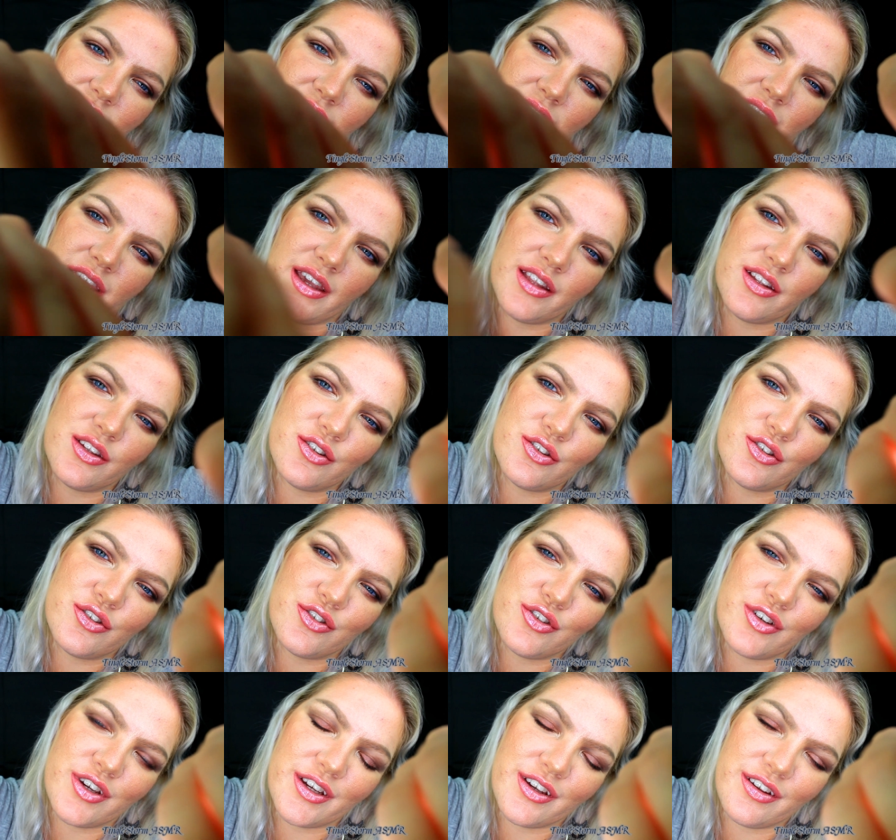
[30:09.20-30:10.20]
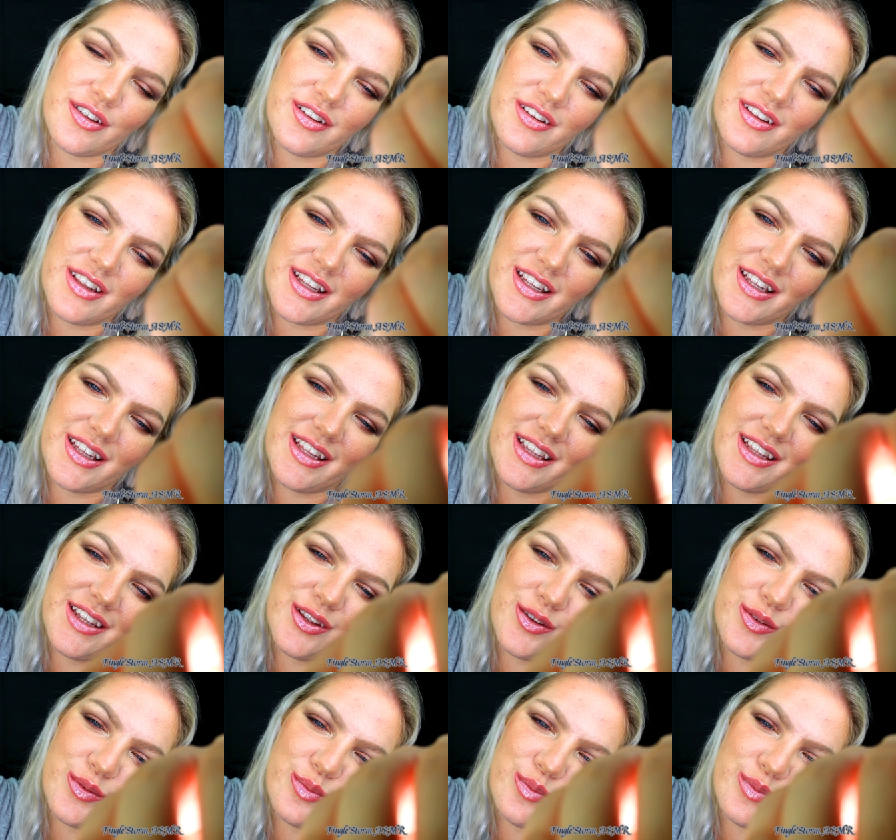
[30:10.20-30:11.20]
I had to struggle a
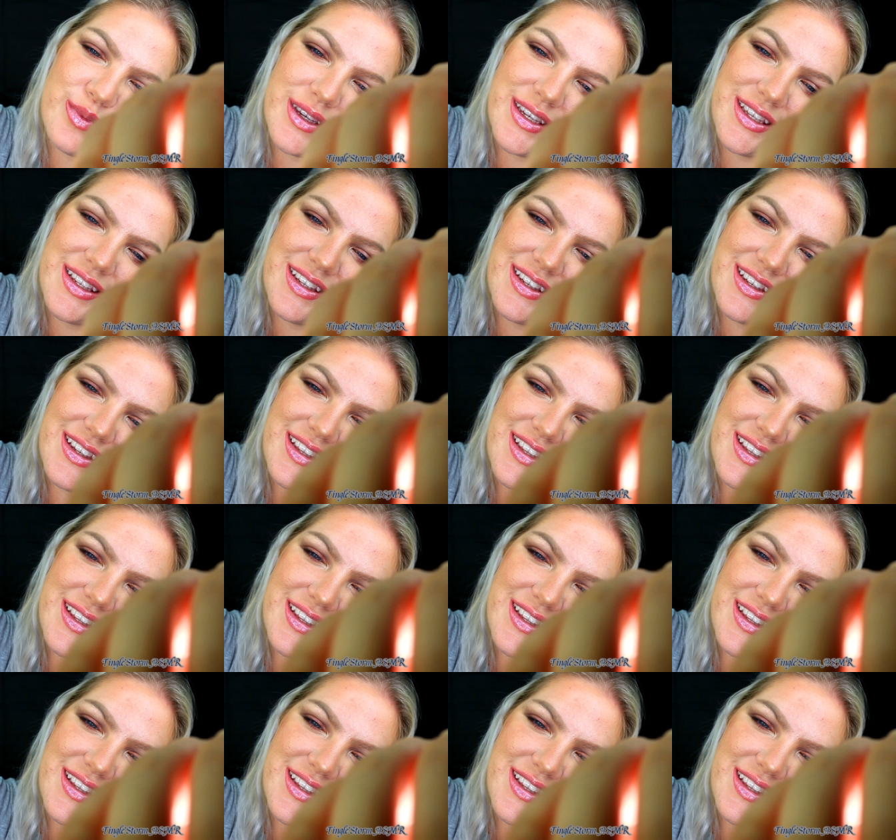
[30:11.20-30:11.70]
little bit.